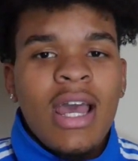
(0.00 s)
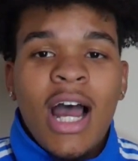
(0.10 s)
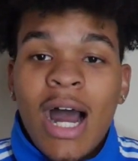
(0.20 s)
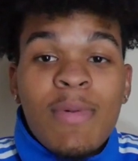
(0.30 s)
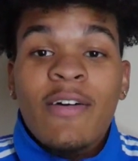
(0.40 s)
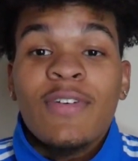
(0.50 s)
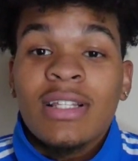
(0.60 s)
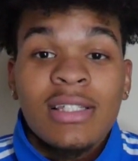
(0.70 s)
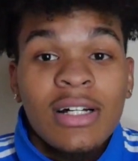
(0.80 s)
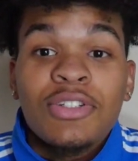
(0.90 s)
I'm not
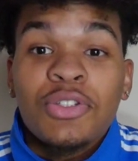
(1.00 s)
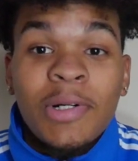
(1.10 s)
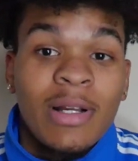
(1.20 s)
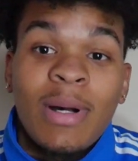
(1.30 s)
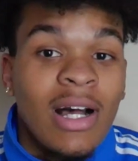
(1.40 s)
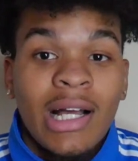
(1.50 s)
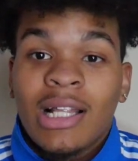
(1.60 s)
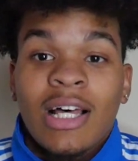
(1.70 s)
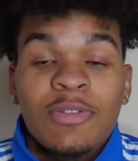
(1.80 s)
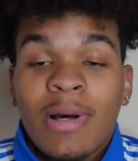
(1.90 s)
finna tell the story about how I
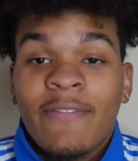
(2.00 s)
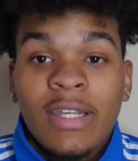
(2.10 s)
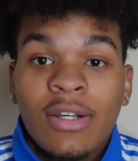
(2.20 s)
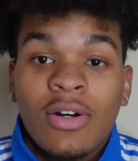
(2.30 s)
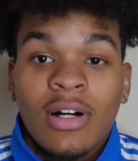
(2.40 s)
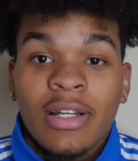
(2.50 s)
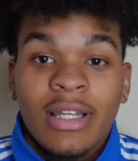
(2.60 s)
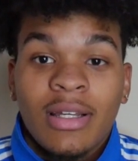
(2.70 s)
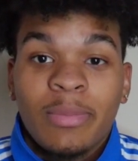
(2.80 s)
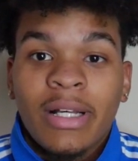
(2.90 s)
lost my B card
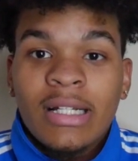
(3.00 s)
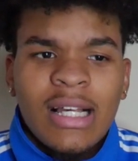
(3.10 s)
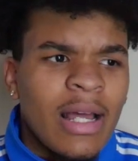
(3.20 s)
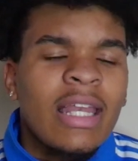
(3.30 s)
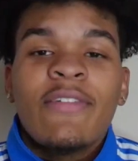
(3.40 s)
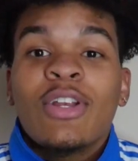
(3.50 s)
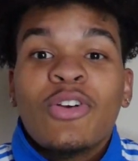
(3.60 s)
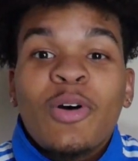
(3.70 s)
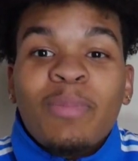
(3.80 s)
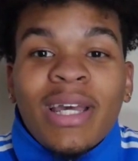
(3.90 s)
yet because I ain't even on
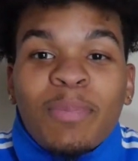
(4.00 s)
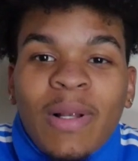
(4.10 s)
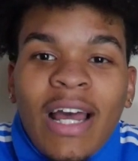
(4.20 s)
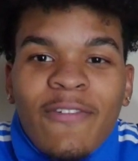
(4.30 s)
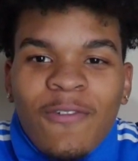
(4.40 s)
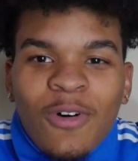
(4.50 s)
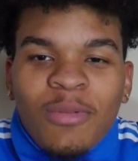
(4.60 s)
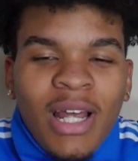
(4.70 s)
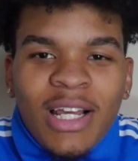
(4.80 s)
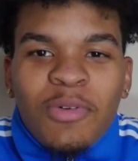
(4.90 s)
no big
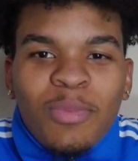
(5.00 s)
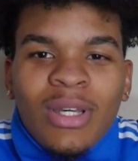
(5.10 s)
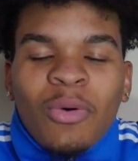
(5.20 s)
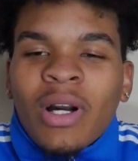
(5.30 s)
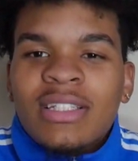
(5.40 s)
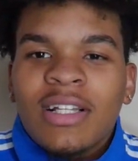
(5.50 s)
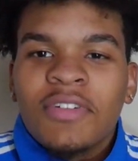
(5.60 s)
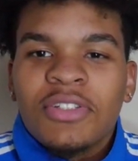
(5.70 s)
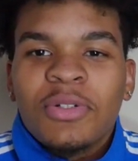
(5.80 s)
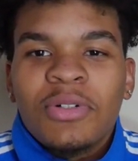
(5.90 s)
platform. Like, it would be a waste of
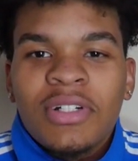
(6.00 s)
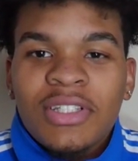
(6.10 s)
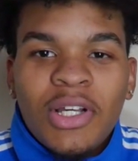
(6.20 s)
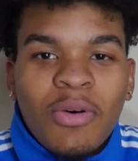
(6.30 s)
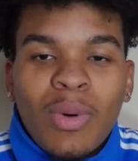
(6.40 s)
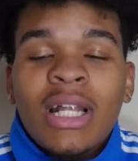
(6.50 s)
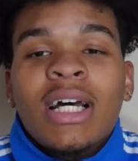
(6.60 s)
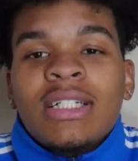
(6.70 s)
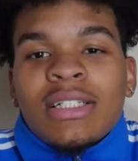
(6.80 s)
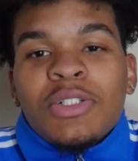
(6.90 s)
a story. So why
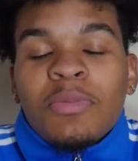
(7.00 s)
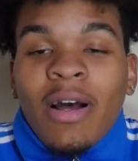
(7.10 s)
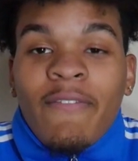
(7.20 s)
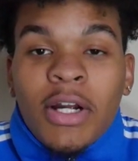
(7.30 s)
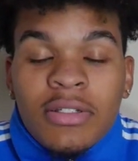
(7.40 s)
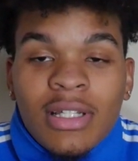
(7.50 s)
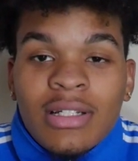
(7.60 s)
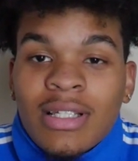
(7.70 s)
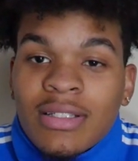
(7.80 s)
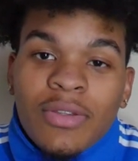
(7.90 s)
not just do my first
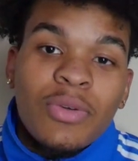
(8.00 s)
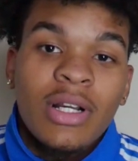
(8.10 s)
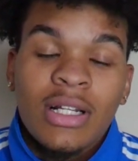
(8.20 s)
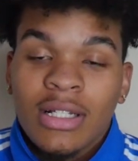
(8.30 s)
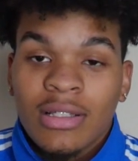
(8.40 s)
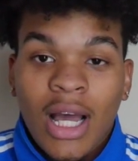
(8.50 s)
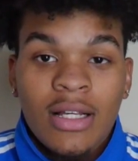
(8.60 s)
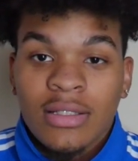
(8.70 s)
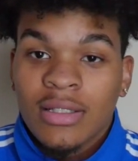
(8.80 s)
kiss as a 300,000